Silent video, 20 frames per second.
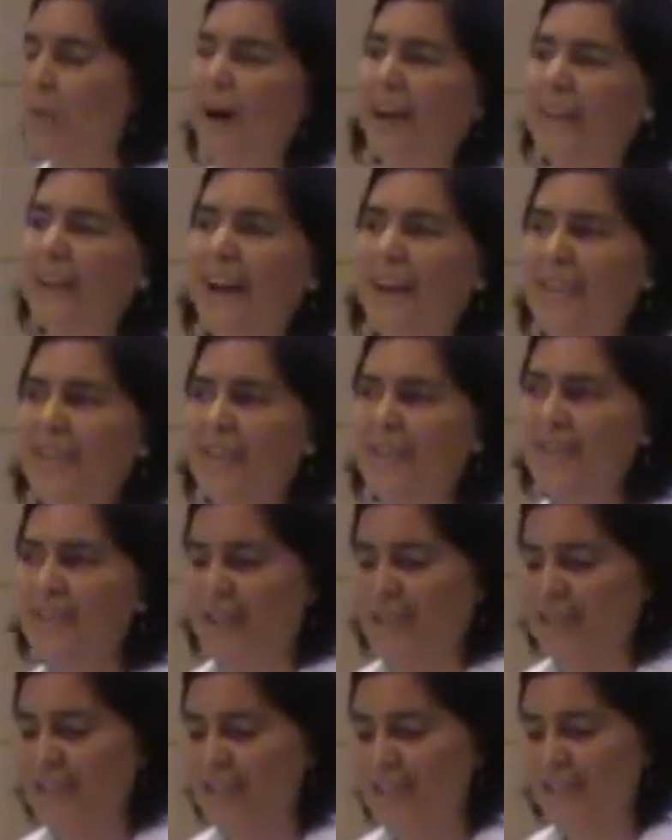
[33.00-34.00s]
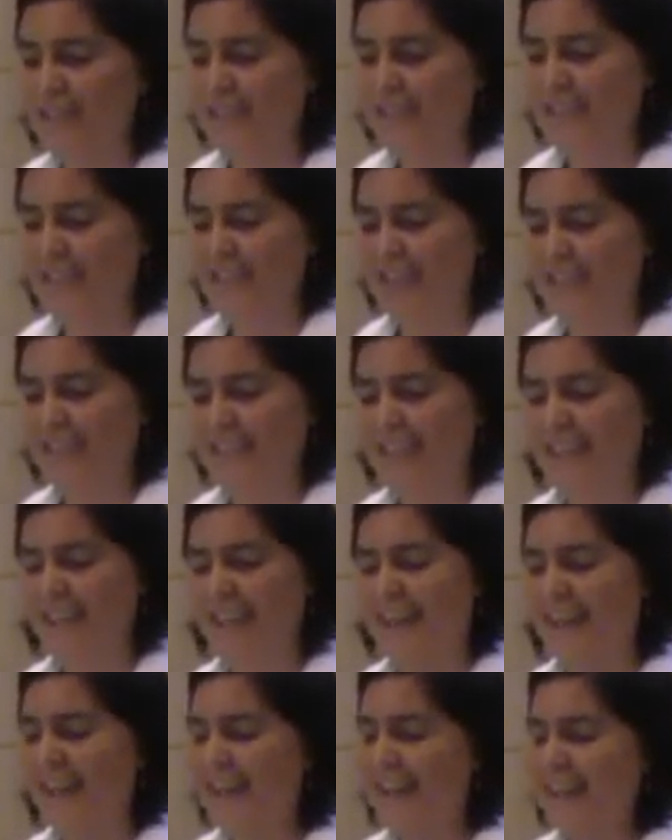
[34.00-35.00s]
while others are still suggesting
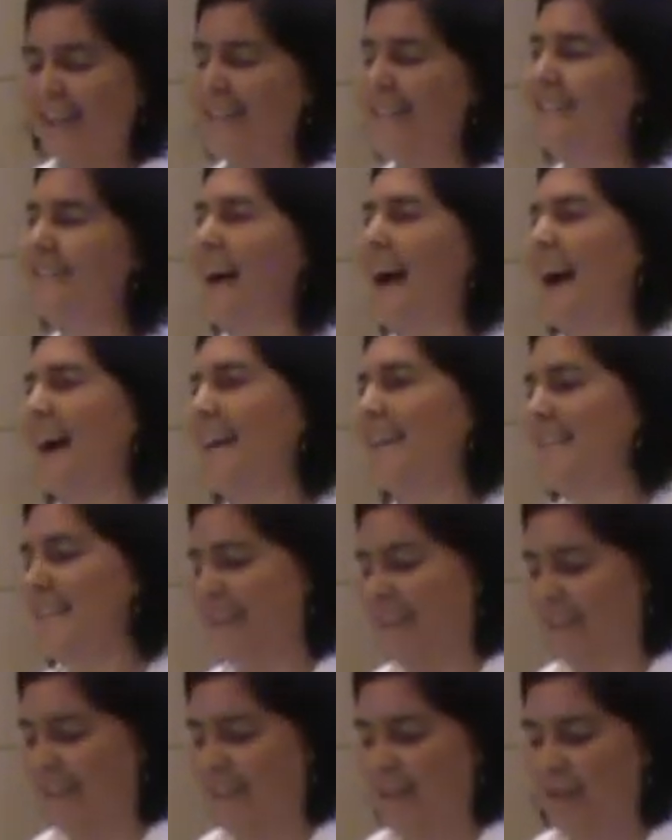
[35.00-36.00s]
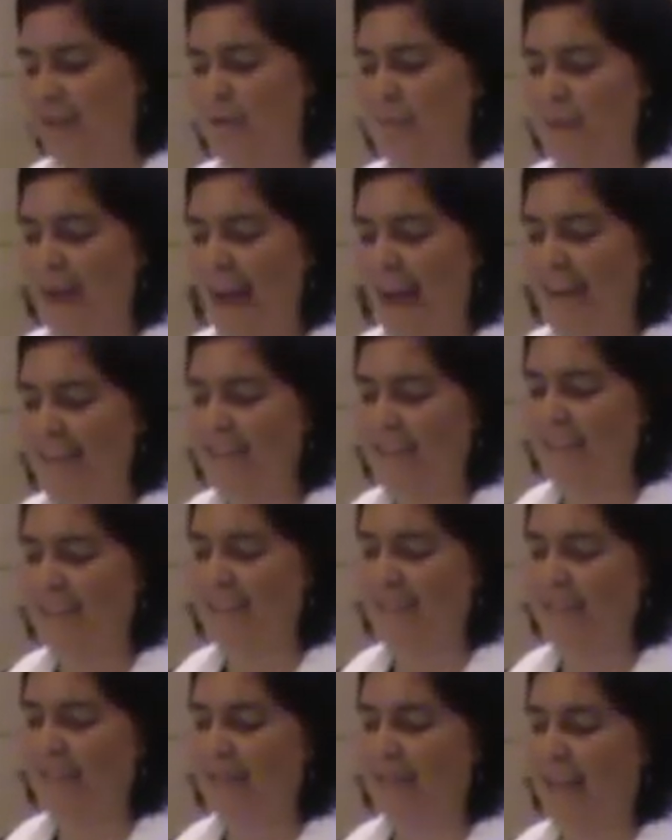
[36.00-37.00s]
that it is Isaac who passes
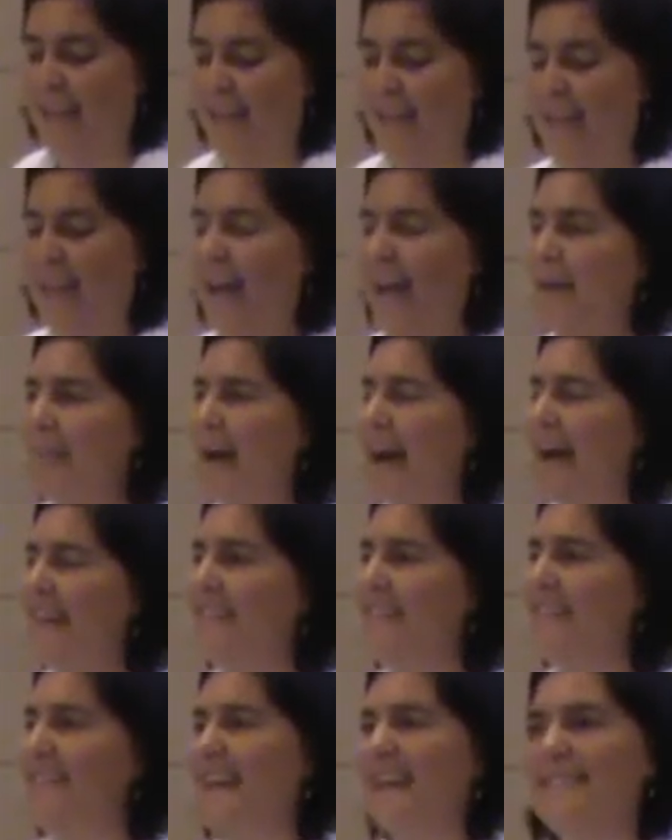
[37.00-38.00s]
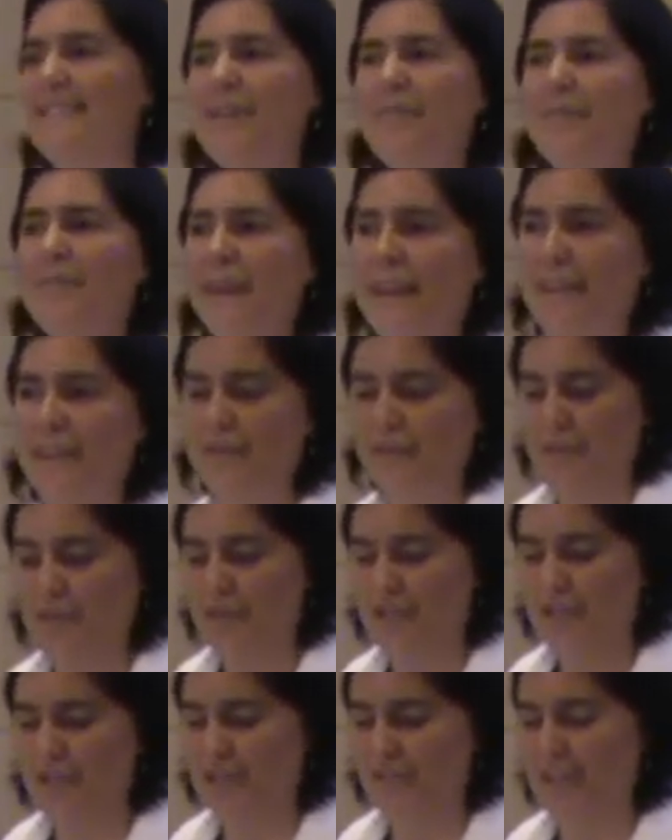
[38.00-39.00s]
as the faithful
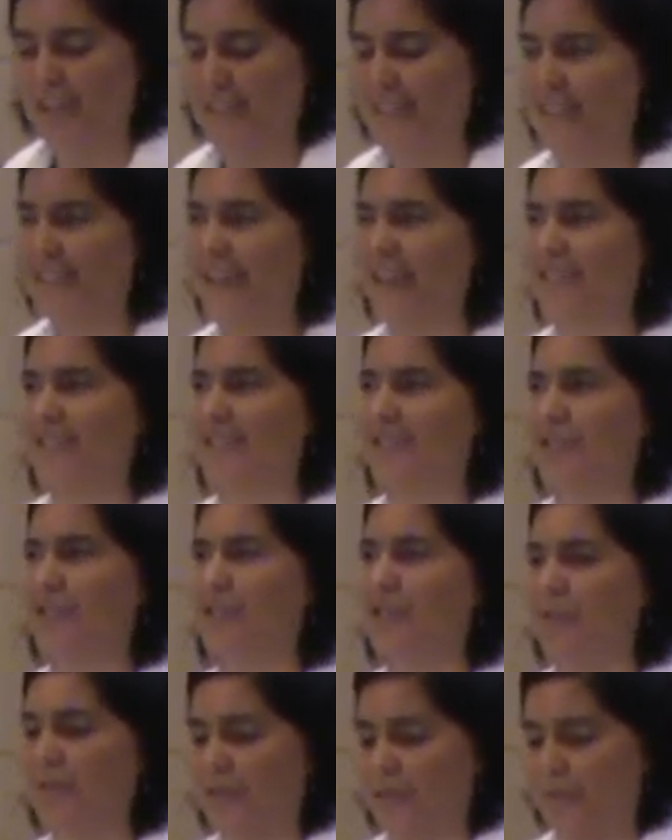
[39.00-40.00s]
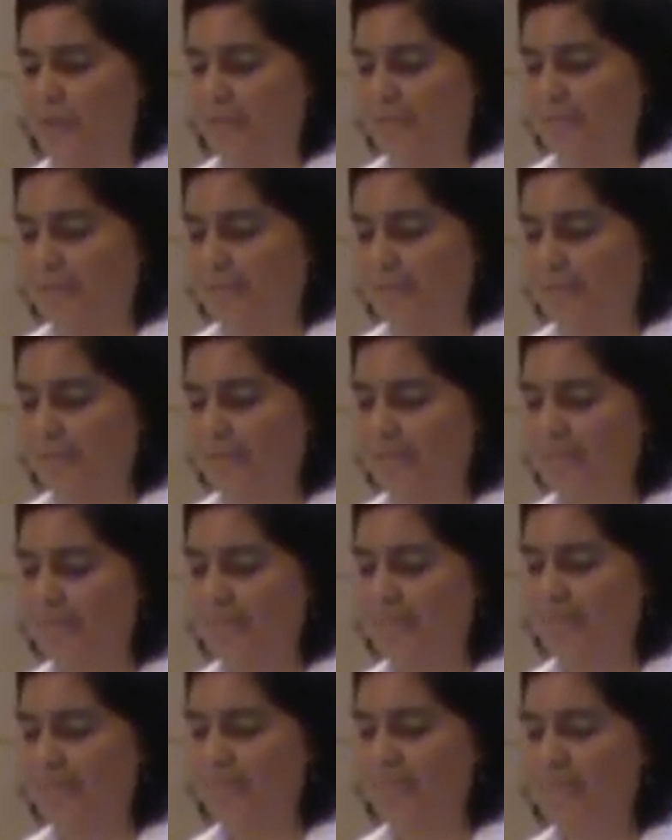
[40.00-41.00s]
servant tested true.
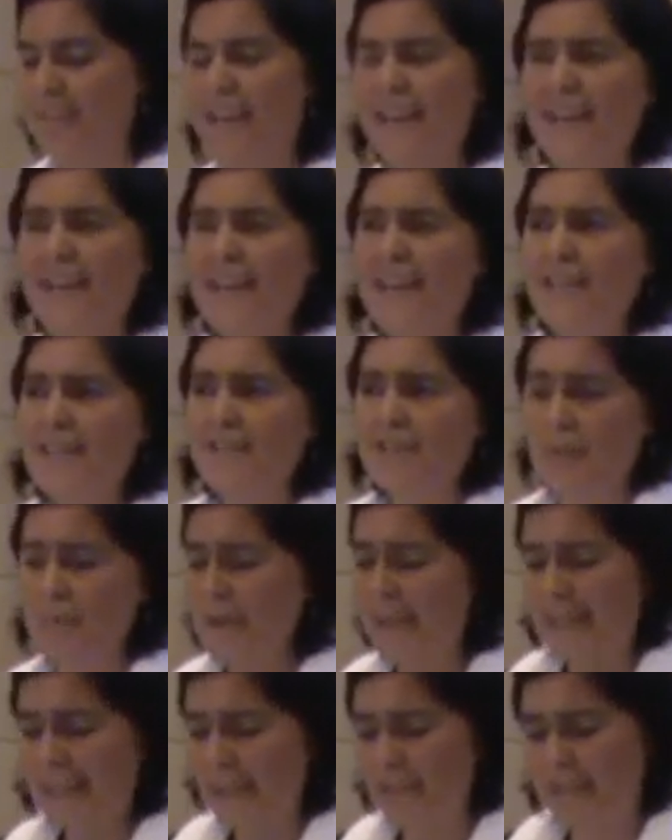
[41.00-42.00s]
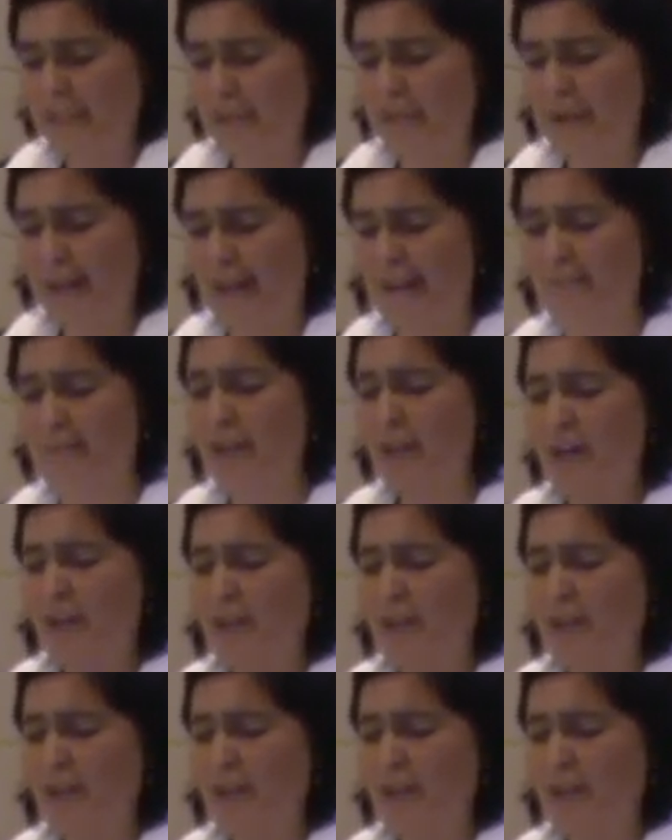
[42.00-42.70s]
So many of you have